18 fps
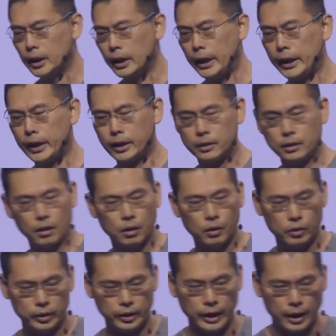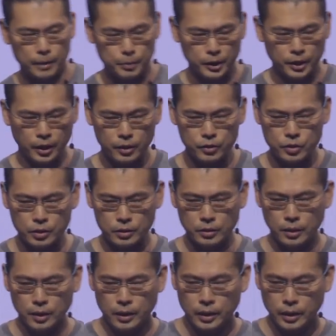and all the application.
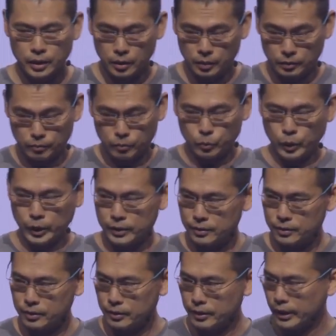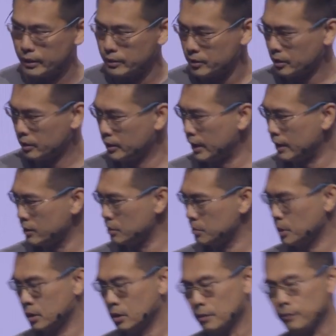And with today's
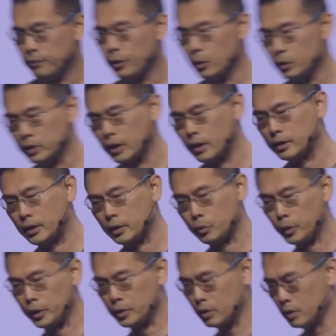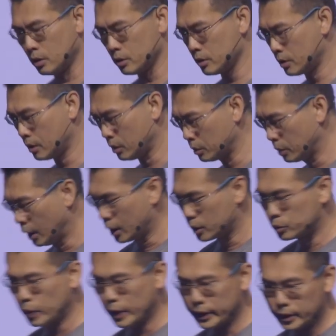announcement of Photon, we are also
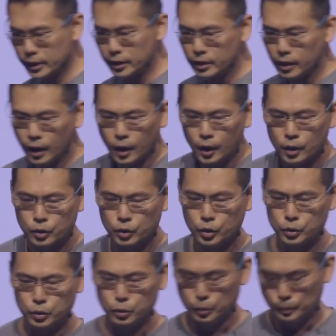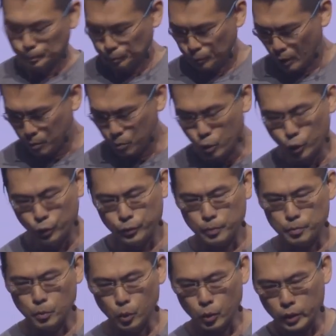ready to move
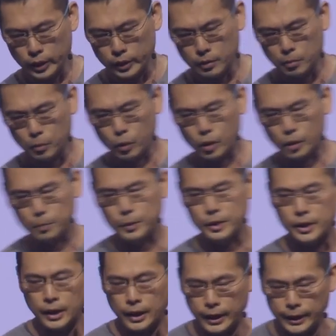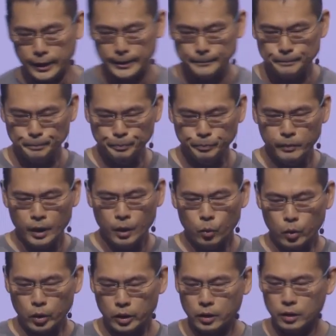more and more BI
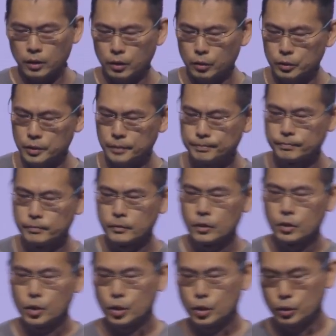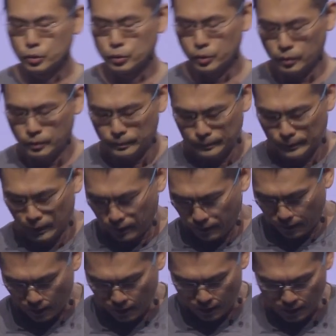workload to
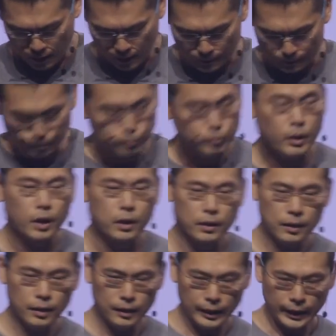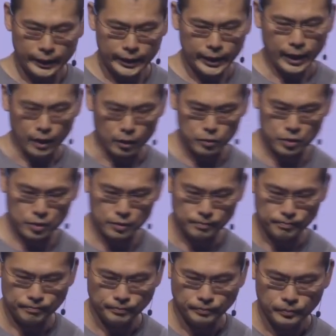the Lakehouse.
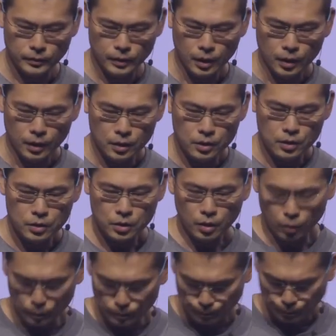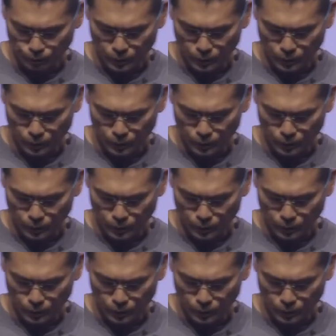So